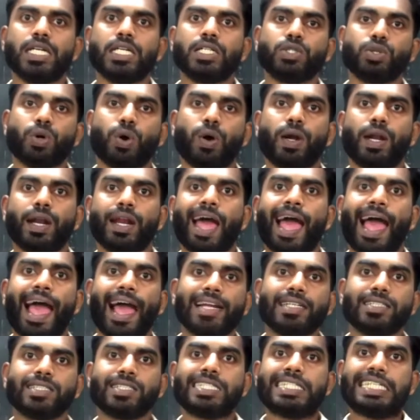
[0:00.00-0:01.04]
disorder
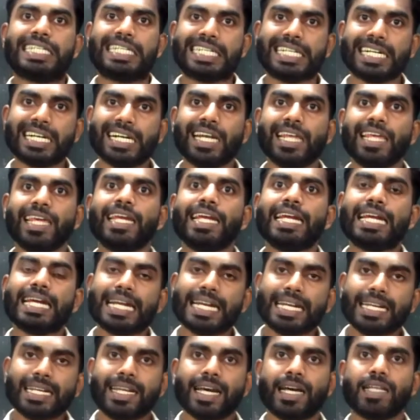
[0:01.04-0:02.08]
and
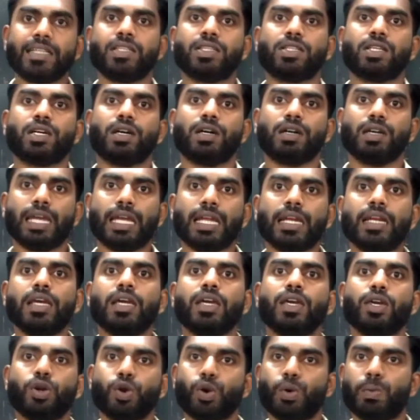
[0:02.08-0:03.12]
early death
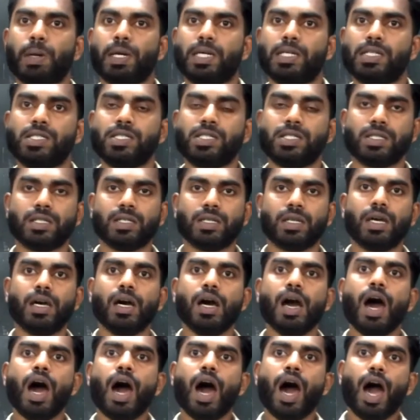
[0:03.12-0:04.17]
in humans.
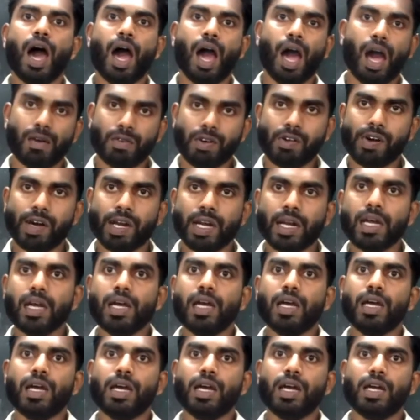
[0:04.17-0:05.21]

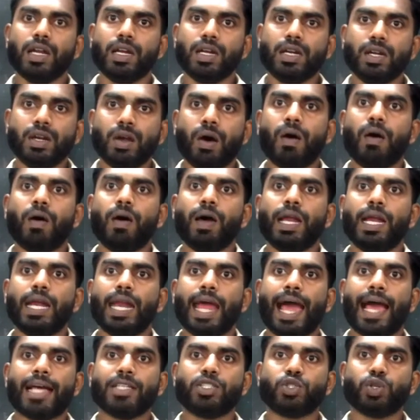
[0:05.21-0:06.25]
However, no
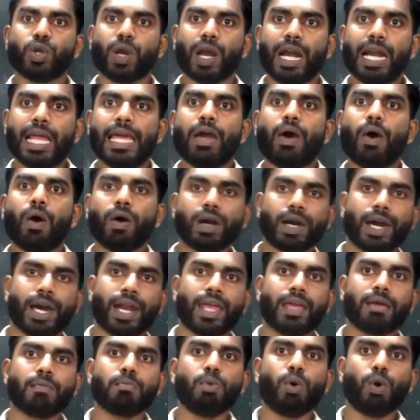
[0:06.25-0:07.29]
naturally
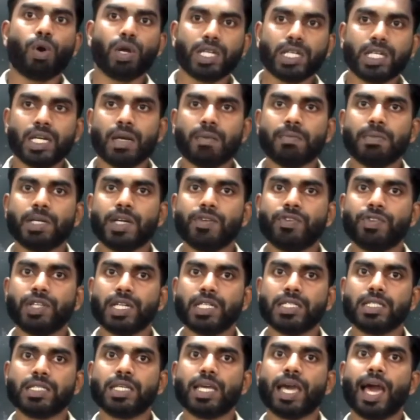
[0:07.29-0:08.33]
occurring molybdenum
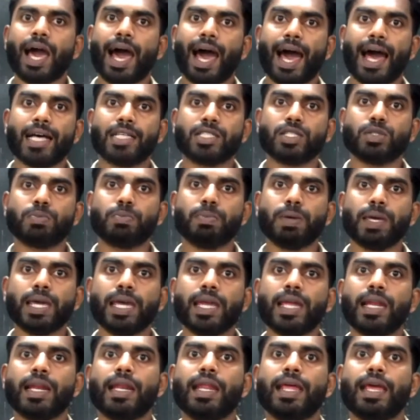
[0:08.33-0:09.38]
deficiency has
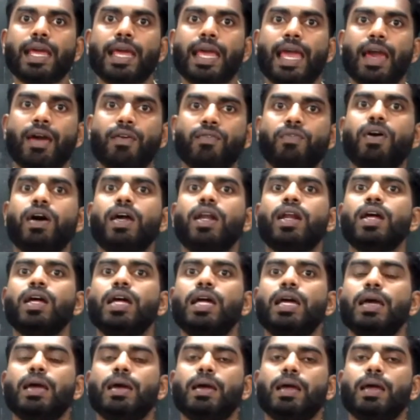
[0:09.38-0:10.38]
been ever